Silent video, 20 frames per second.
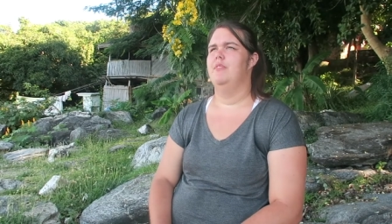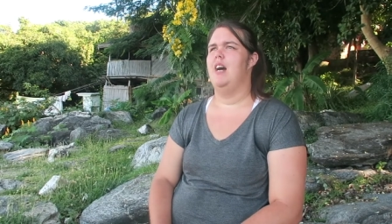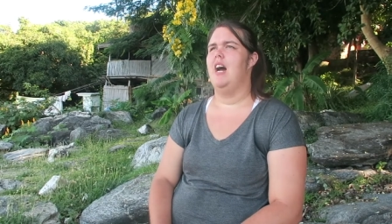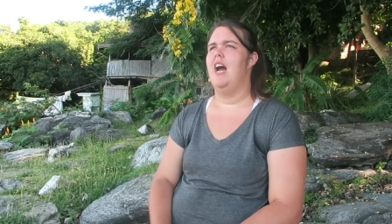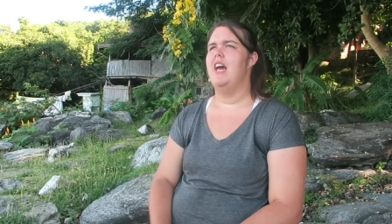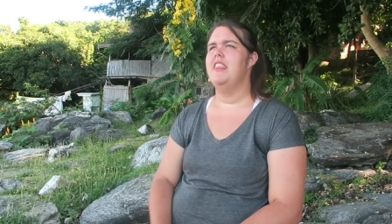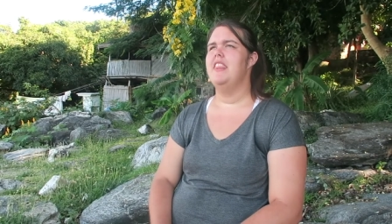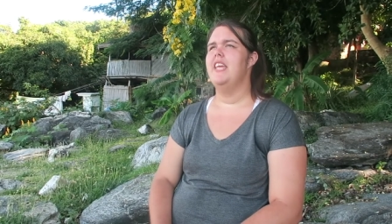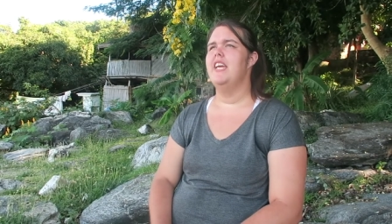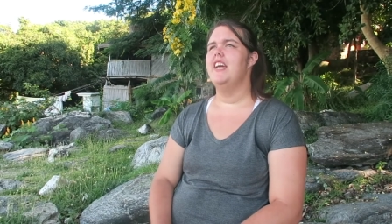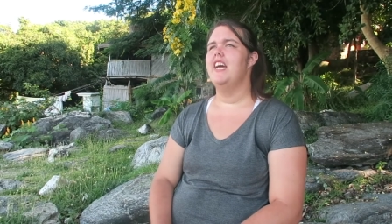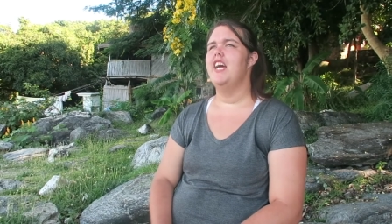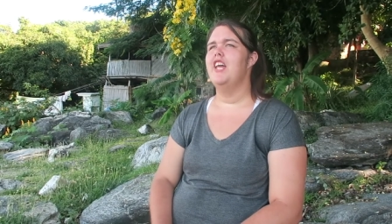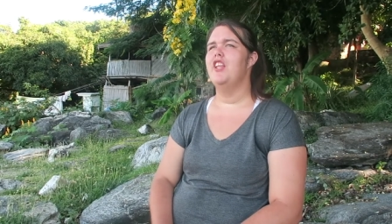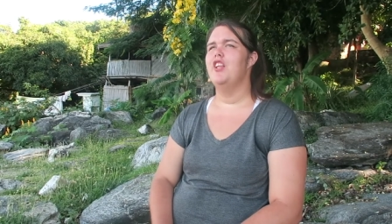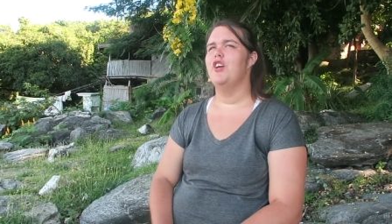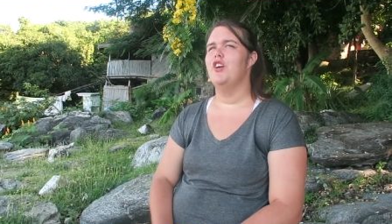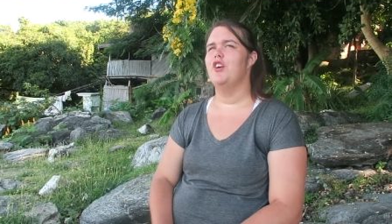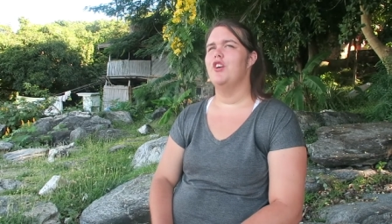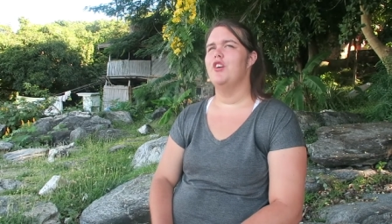I think I
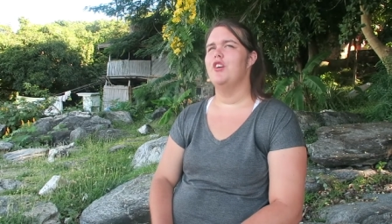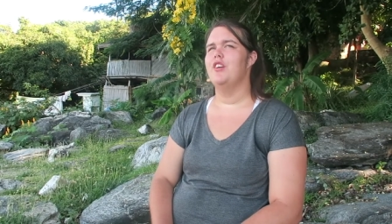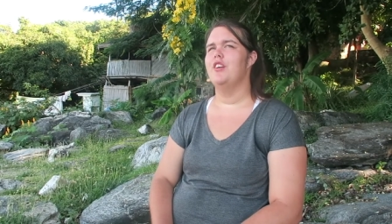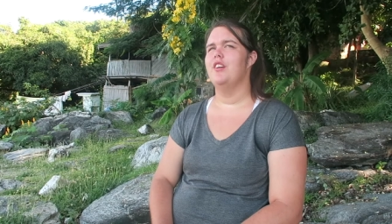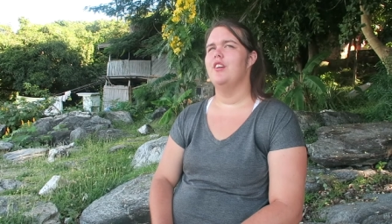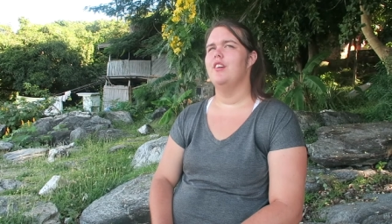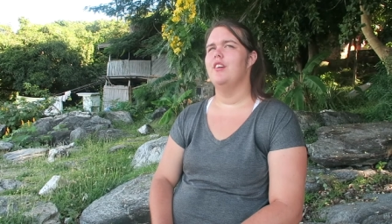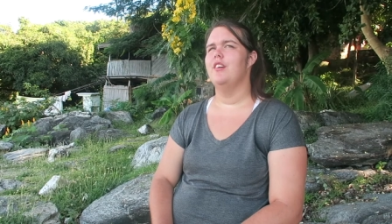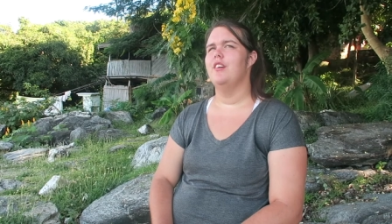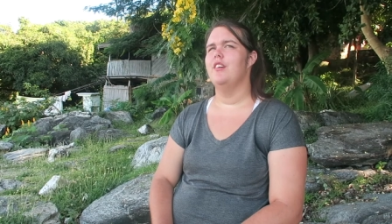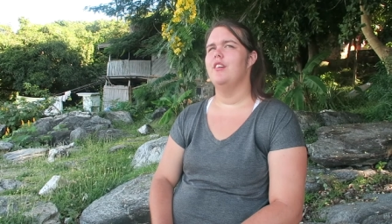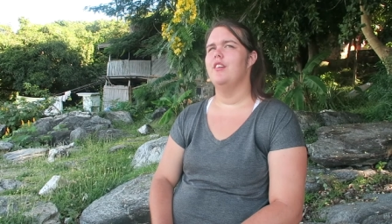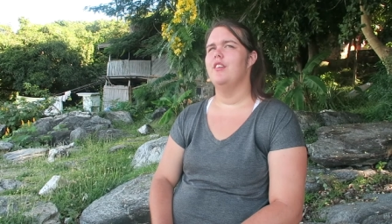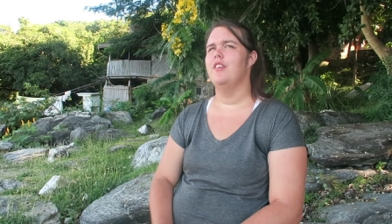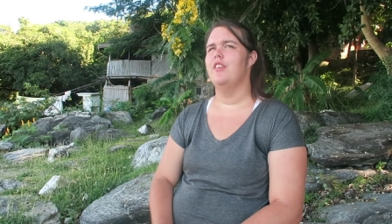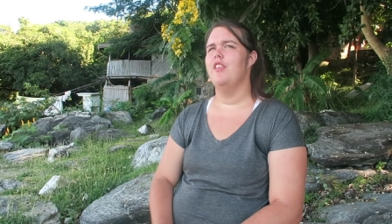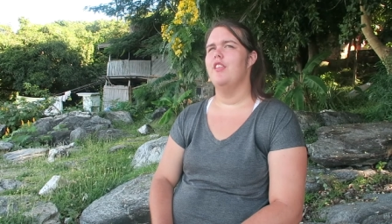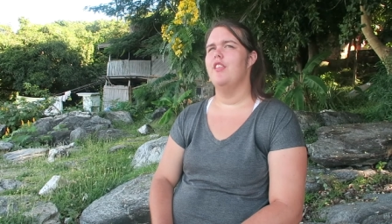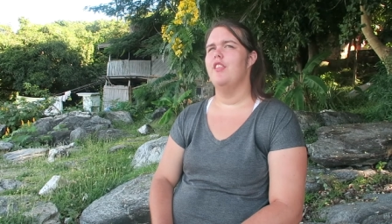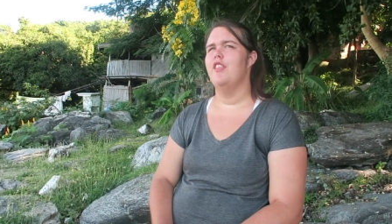learned
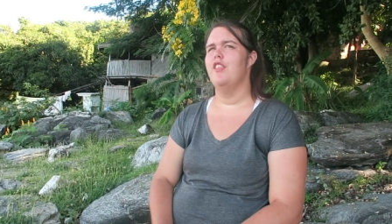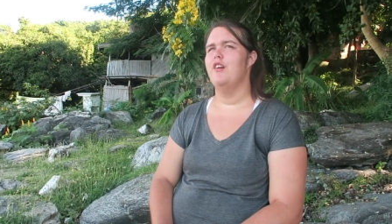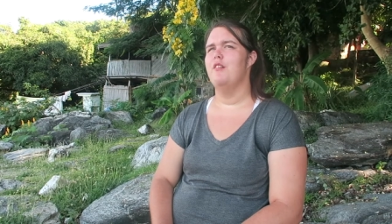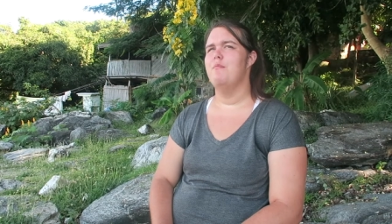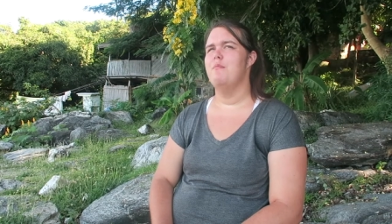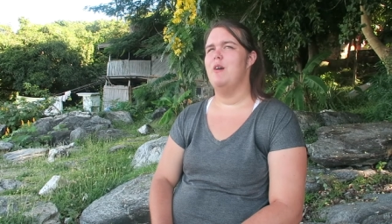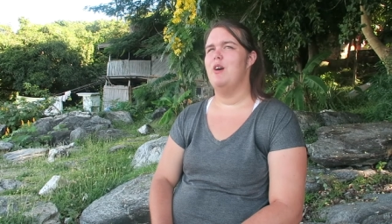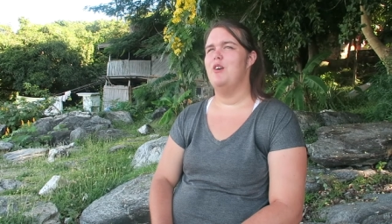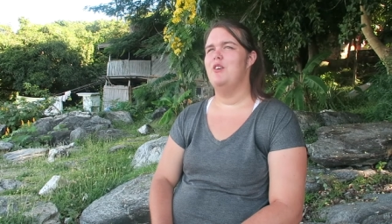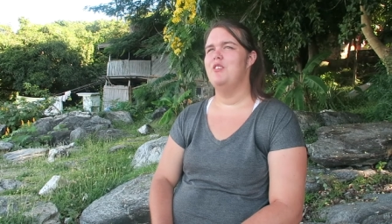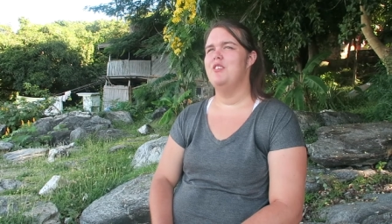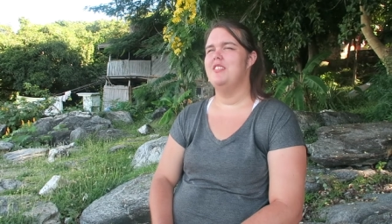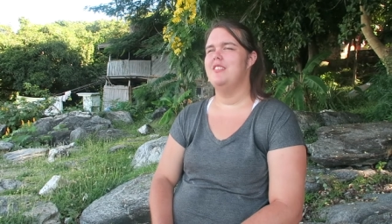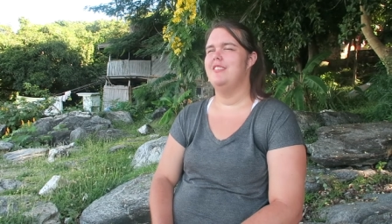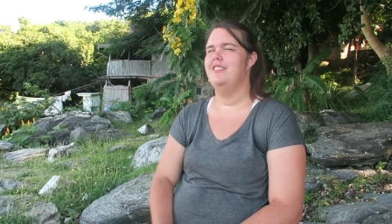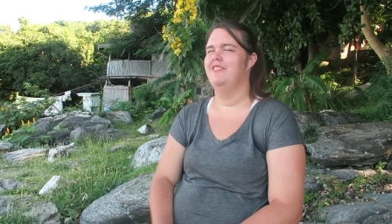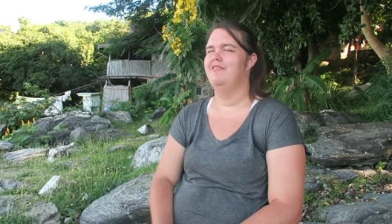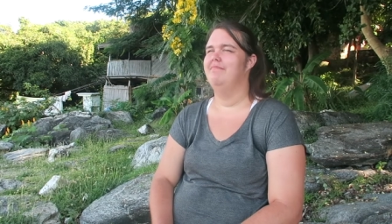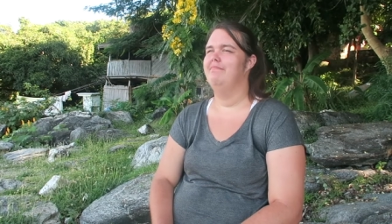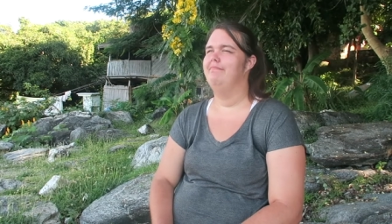the most.